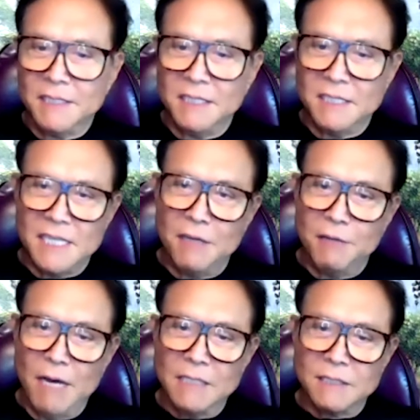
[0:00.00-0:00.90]
in the
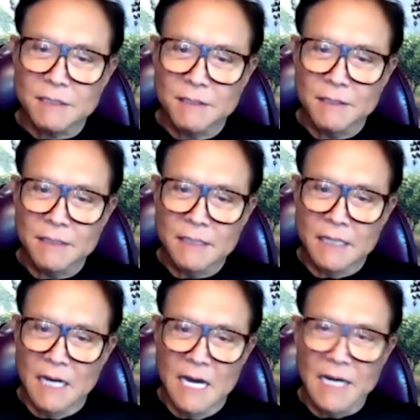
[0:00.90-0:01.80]
Southwest.
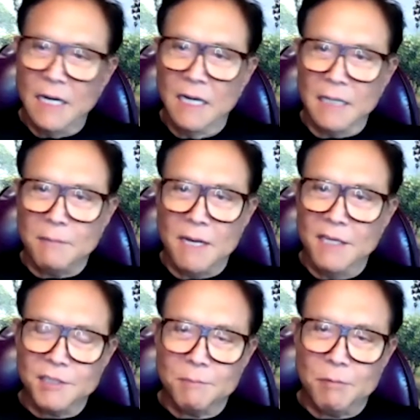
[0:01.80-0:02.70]
I don't like
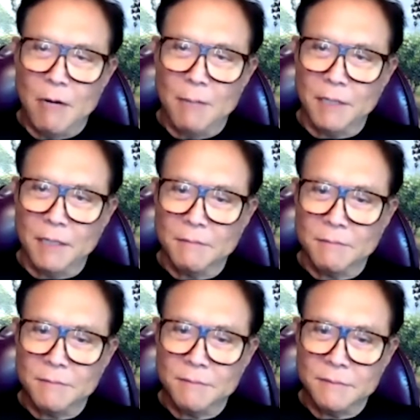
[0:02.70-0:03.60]
managing property.
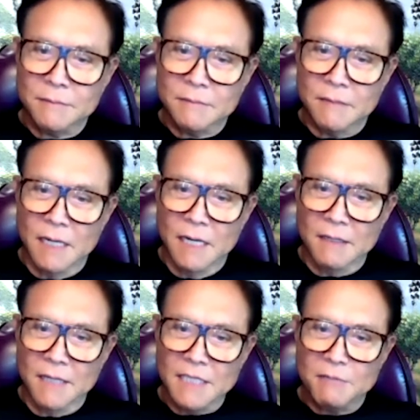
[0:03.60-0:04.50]
And
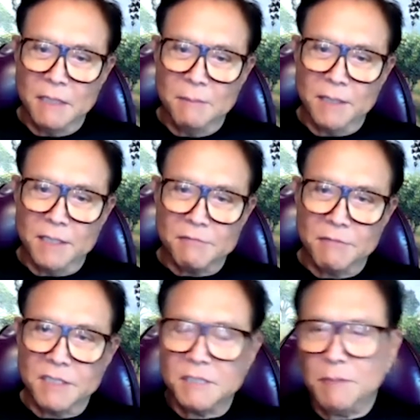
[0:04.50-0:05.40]
that's one of the biggest
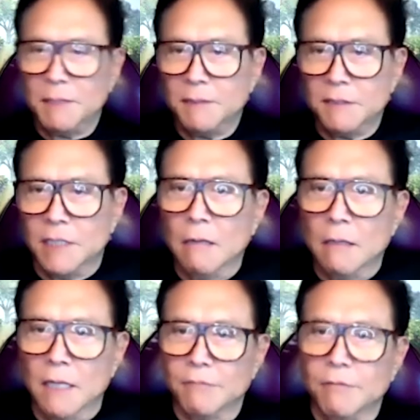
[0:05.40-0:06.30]
reasons people don't
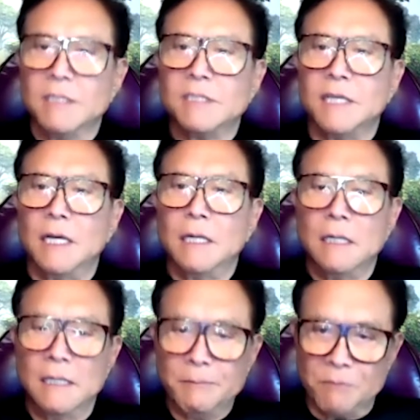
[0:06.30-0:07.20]
like real estate,
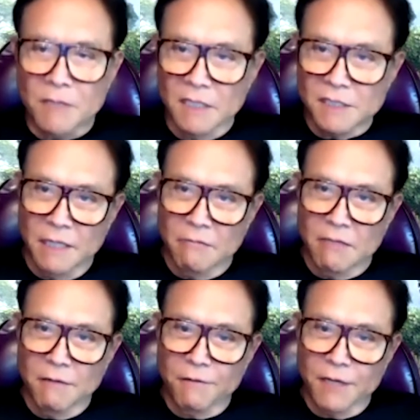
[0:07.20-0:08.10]
is they don't
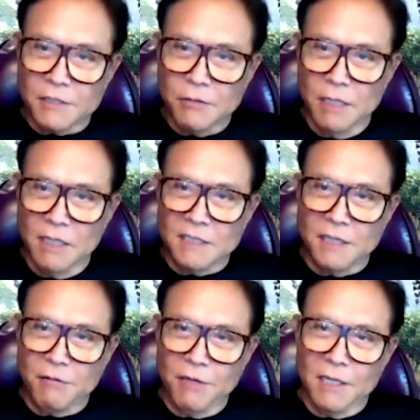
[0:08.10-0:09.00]
want to fix toilets at
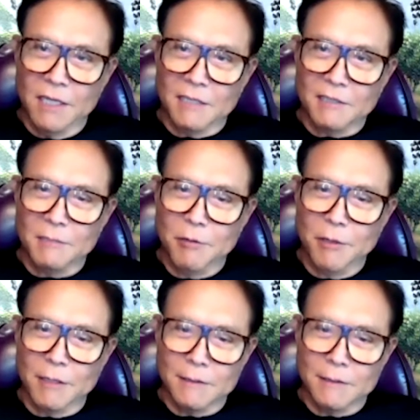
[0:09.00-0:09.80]
three o'clock in the morning.